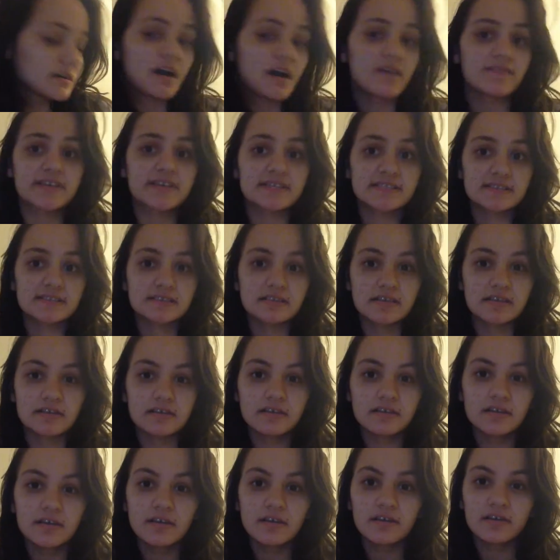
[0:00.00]

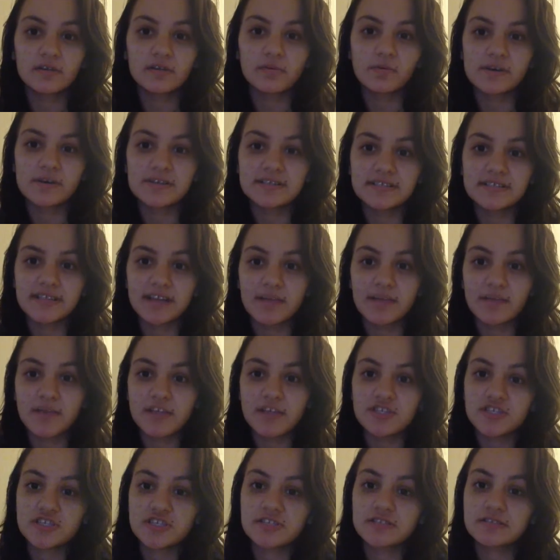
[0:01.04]
obviously the ones that I
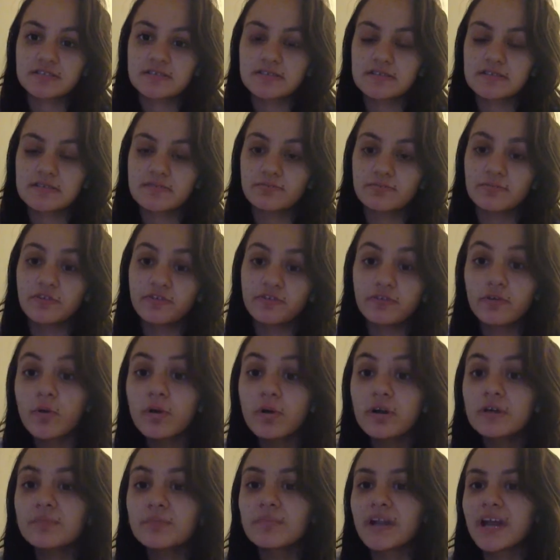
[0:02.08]
mentioned
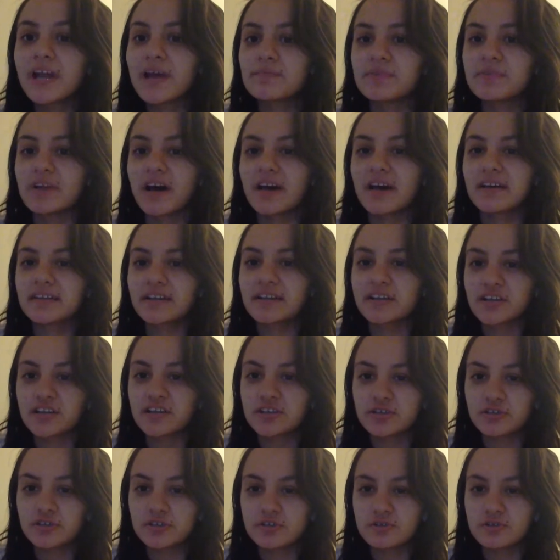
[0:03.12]
before, but I'm not, like, a
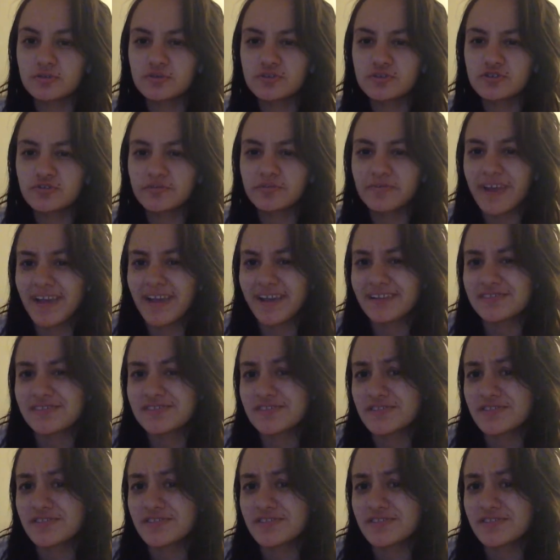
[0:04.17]
huge fan.